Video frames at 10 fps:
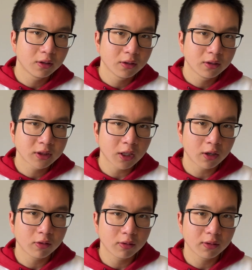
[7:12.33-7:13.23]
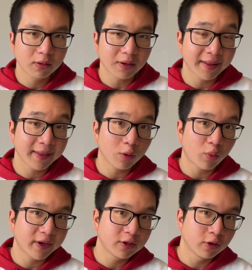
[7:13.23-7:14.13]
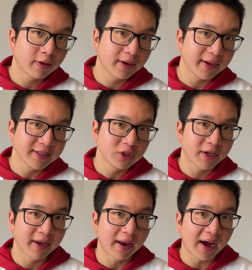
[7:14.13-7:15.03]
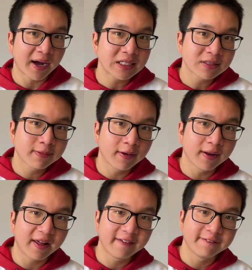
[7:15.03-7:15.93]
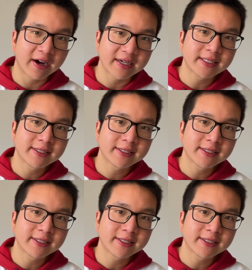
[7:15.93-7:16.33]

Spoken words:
So another way to do it is you can ask for advice